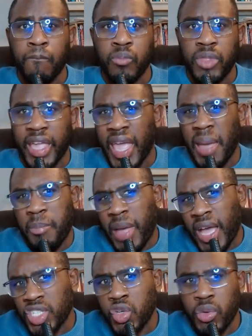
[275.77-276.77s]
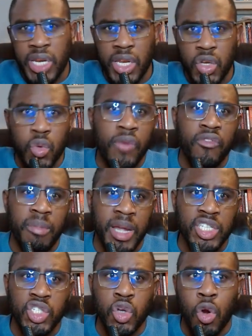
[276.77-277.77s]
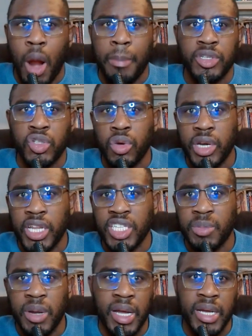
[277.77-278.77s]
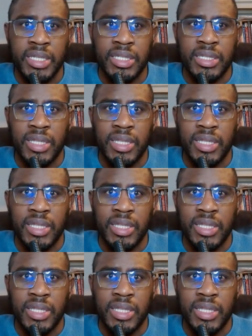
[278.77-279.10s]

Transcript: They can't pass you any new information or opportunities because